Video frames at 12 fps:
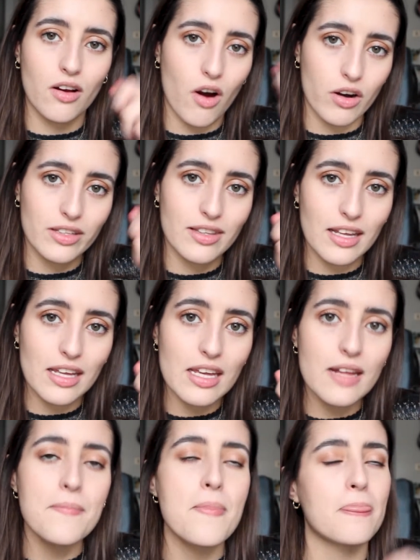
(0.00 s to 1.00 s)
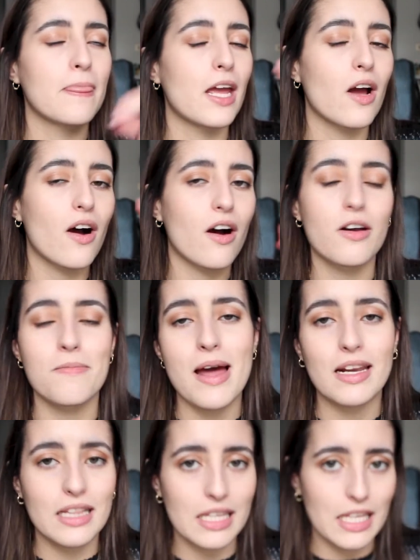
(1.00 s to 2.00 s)
card thingy, they
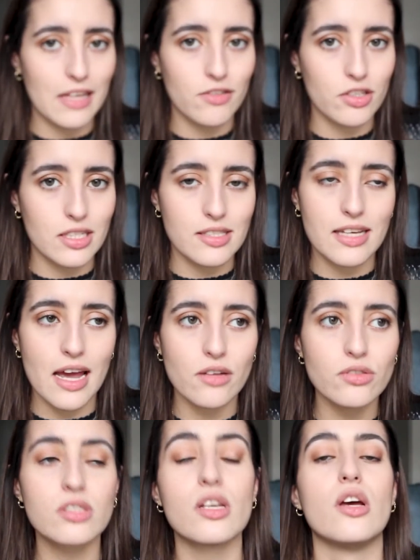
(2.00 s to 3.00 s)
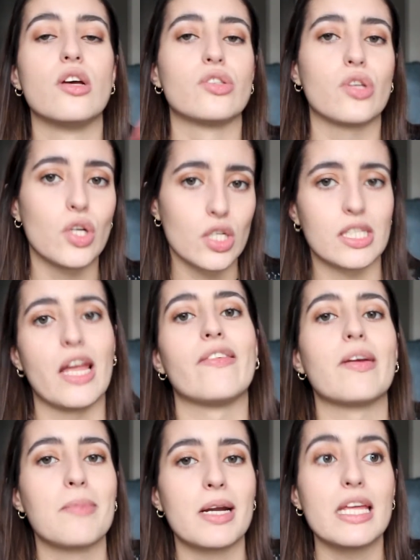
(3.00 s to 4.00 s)
automatically give you discounts, so you're
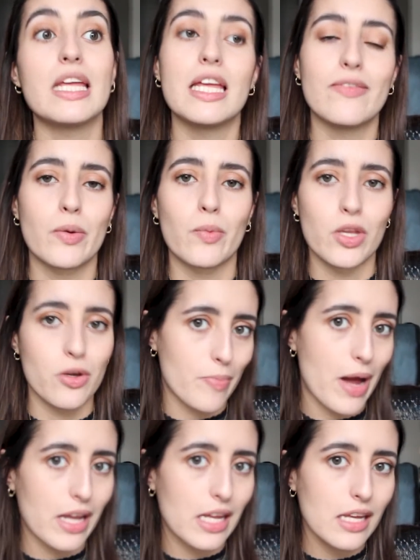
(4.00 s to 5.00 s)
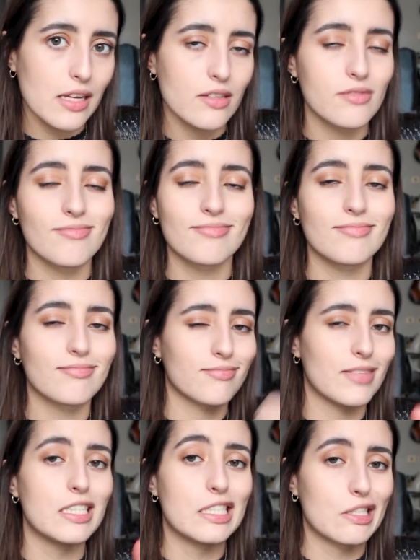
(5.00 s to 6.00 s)
saving money even when you're buying.
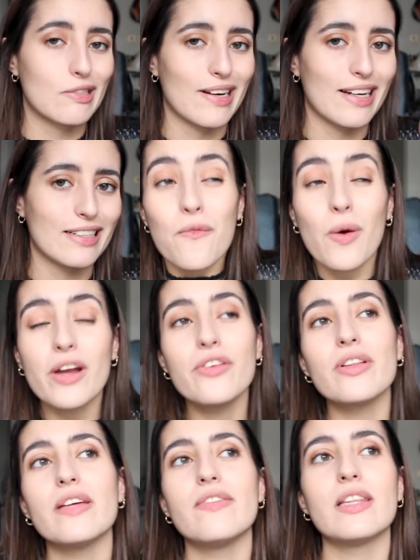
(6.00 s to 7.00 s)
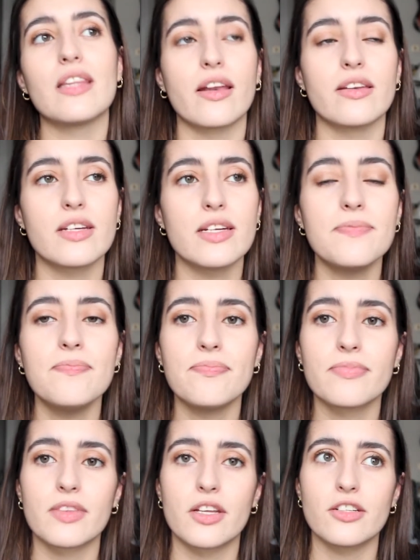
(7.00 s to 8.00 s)
It's great. When you live in London,
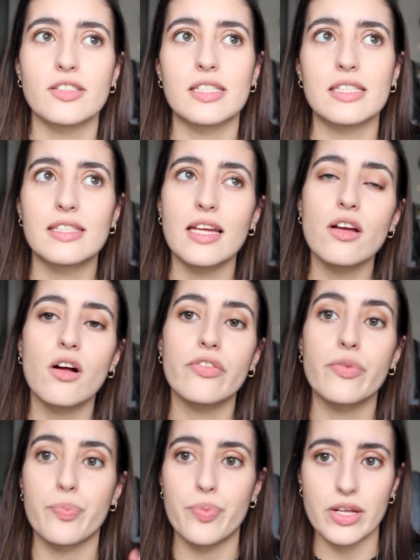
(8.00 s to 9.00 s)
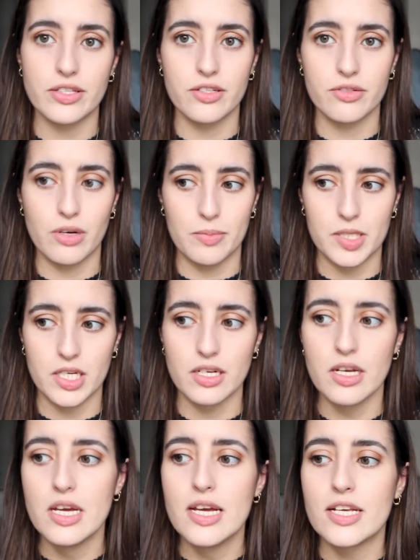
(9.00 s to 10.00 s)
there's this thing called the Pret subscription.
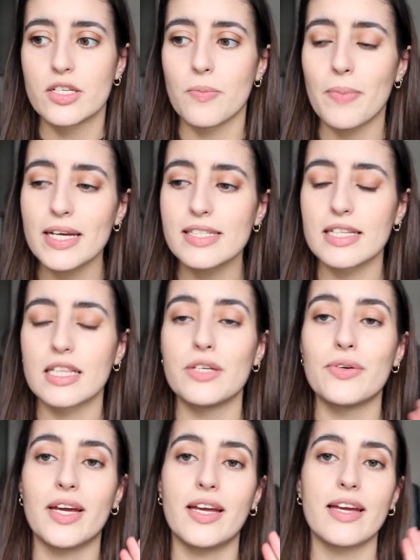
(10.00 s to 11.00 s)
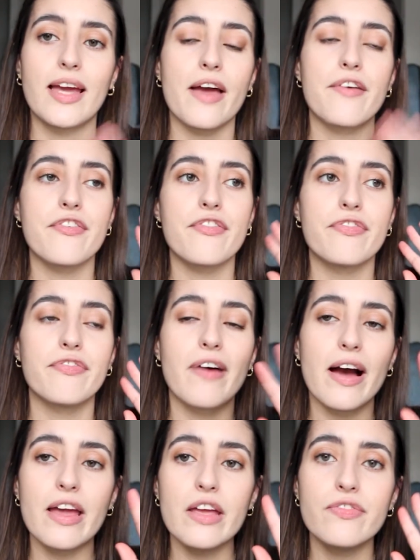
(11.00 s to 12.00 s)
So basically you can get
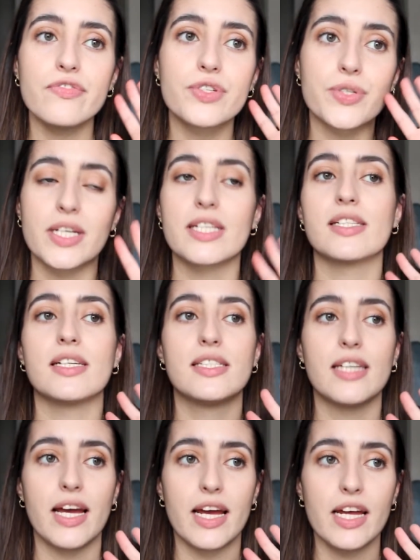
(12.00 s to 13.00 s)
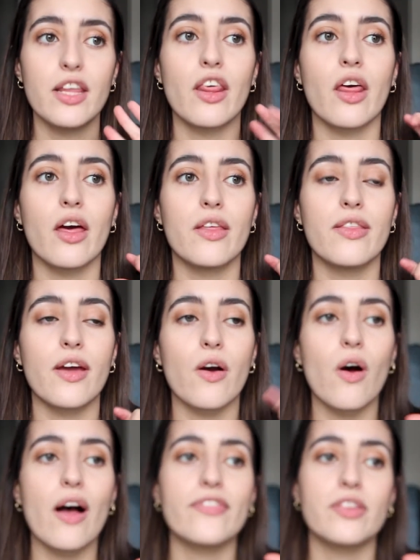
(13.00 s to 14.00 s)
5 drinks a day. They
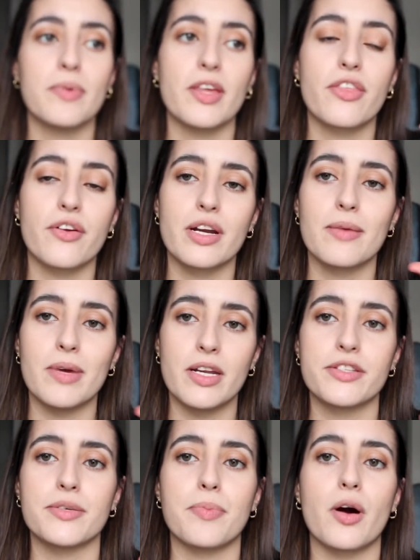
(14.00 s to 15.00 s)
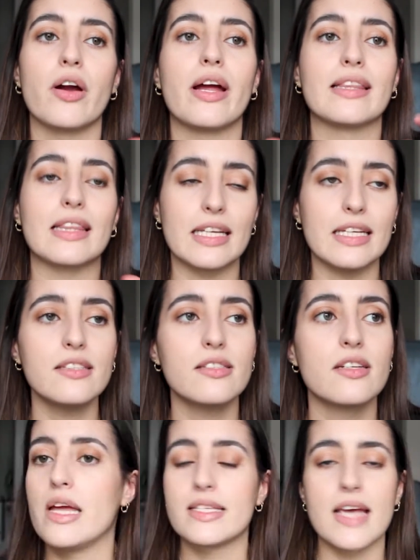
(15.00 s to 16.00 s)
all have to be 30 minutes apart at
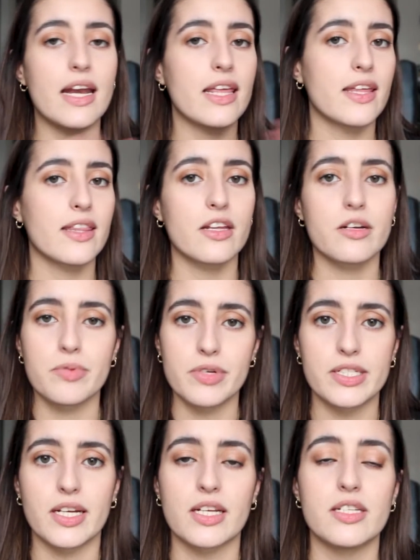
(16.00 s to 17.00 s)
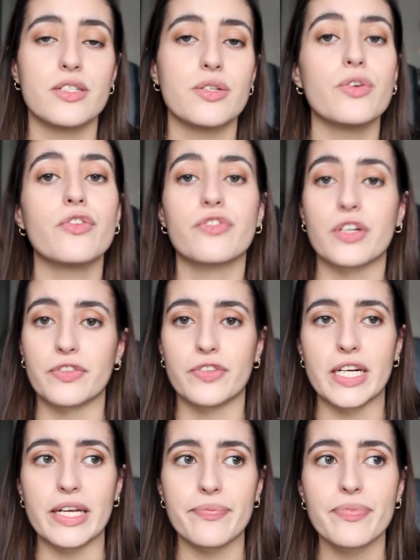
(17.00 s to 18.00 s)
least. It's anything that a barista can do for
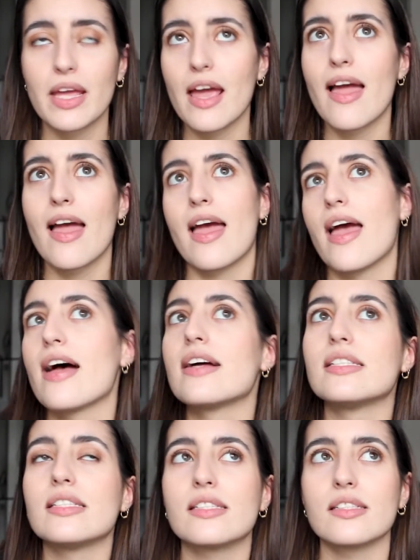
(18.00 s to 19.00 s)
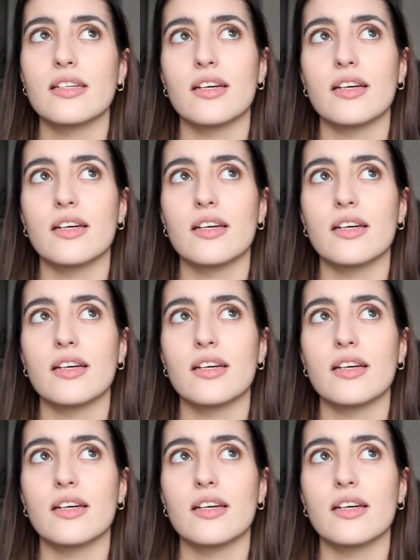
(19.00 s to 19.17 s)
free. And